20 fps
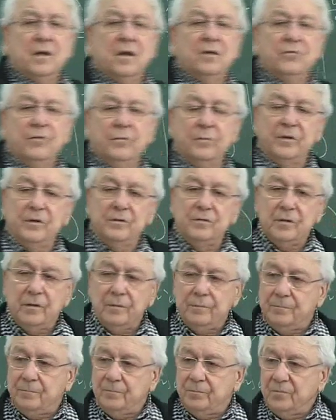in alpha beta.
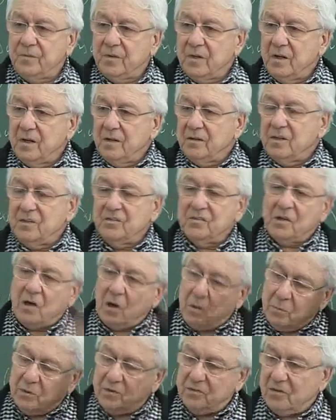That's an
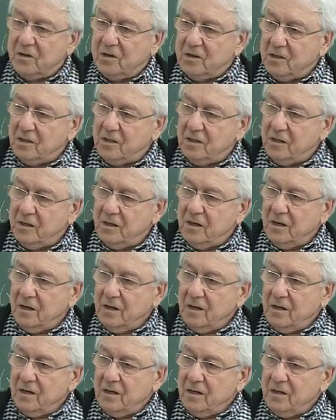arbitrary.
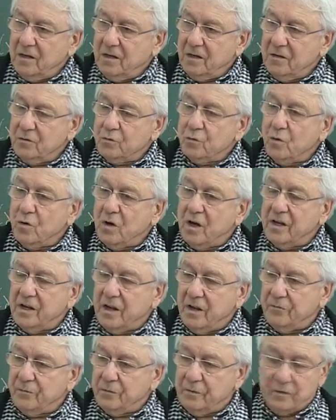So I
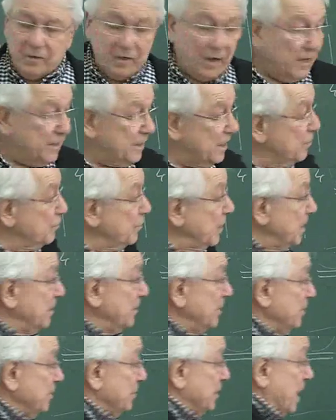have, I can
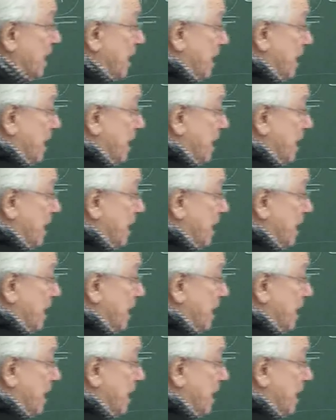write this